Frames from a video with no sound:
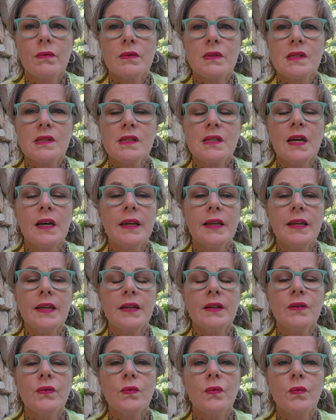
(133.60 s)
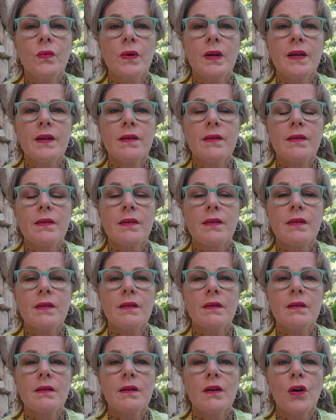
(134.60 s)
studied with
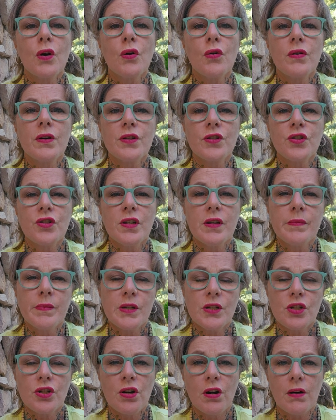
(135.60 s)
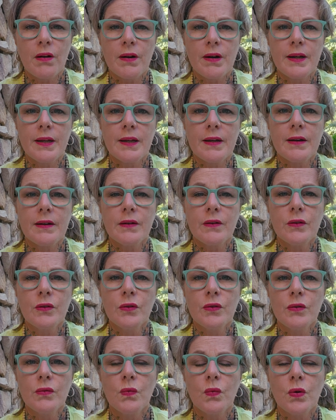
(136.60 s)
Krishnamacharya,
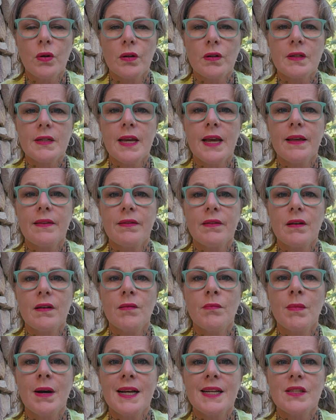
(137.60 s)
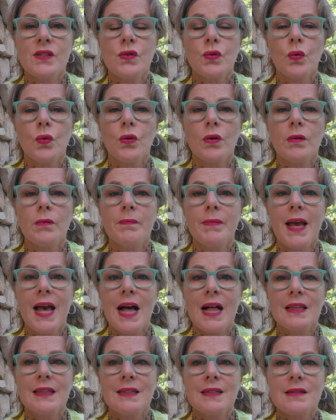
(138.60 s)
who worked at the Mysore
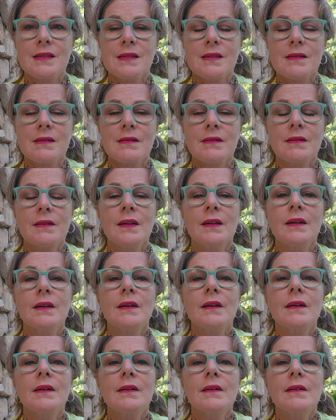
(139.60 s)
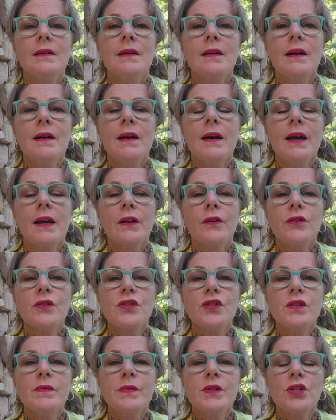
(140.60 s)
Palace. And
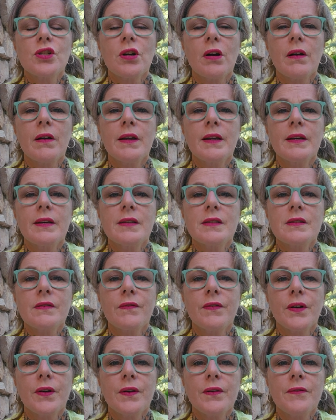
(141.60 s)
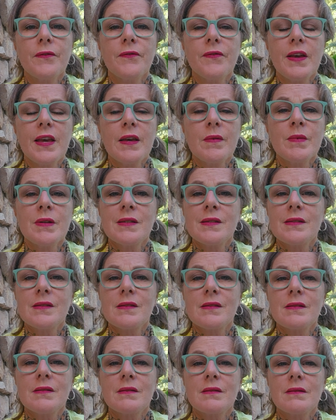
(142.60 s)
Krishnamacharya is a very
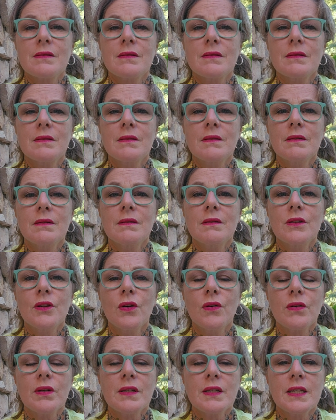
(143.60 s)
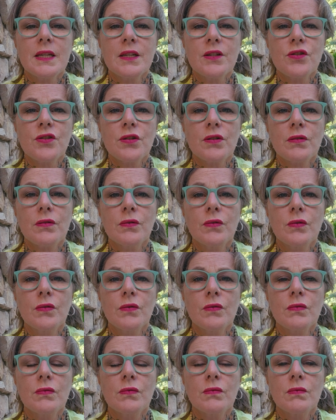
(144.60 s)
famous yoga teacher
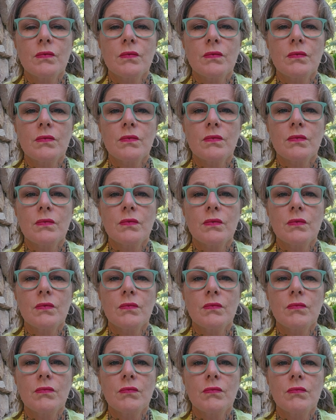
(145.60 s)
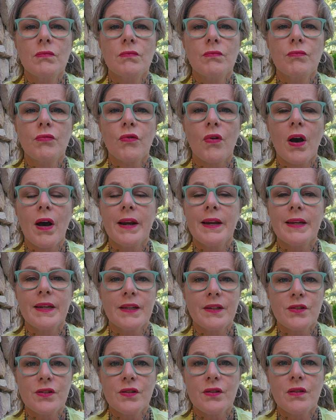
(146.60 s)
who brought it
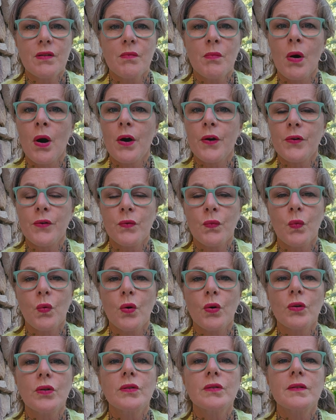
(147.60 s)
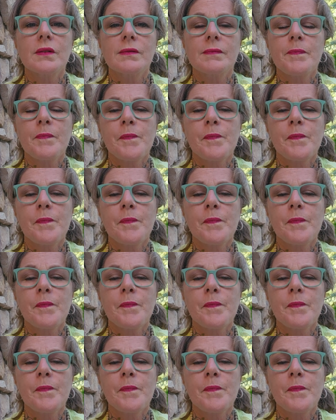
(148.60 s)
into the modern world.